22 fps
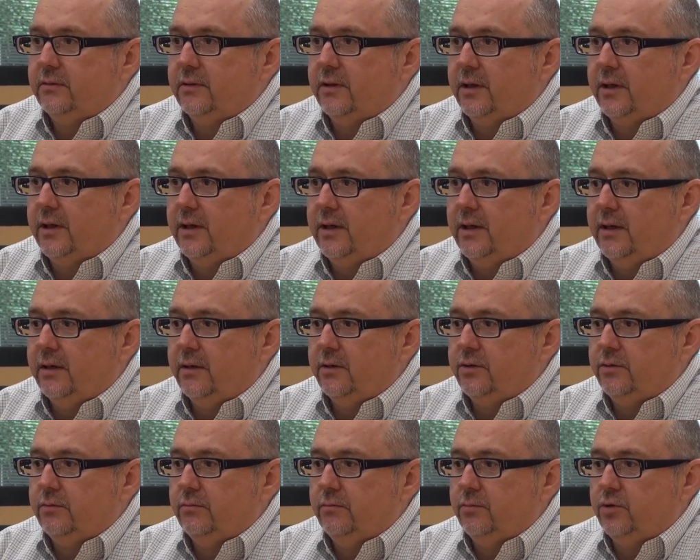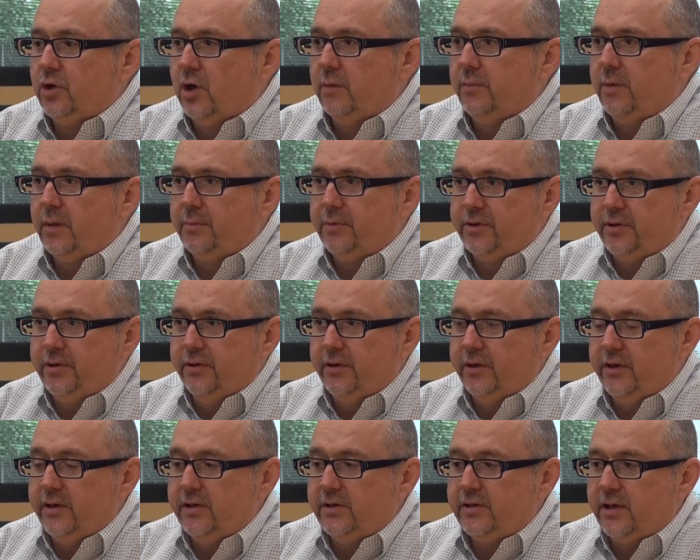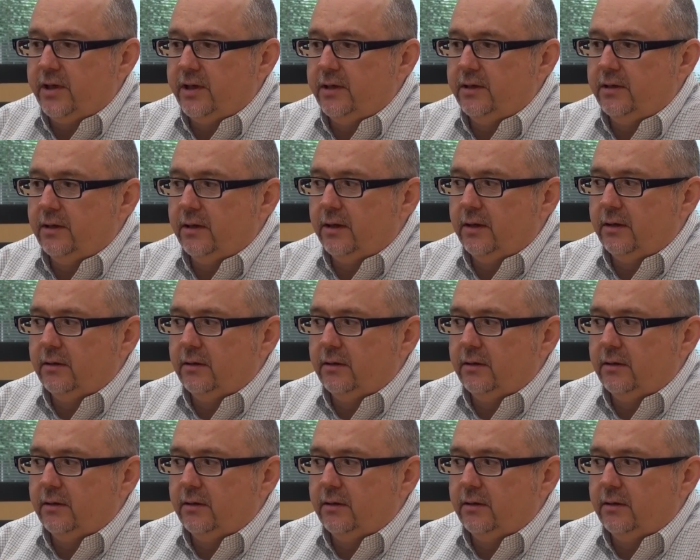job opportunities. I